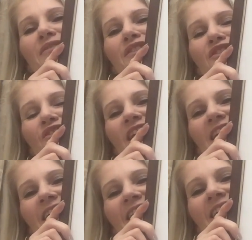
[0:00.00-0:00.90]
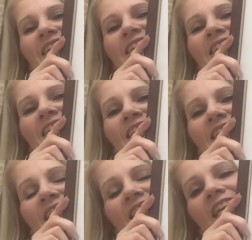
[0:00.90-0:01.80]
Australia,
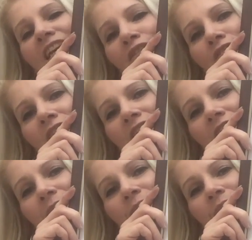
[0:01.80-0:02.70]
and he loved it there.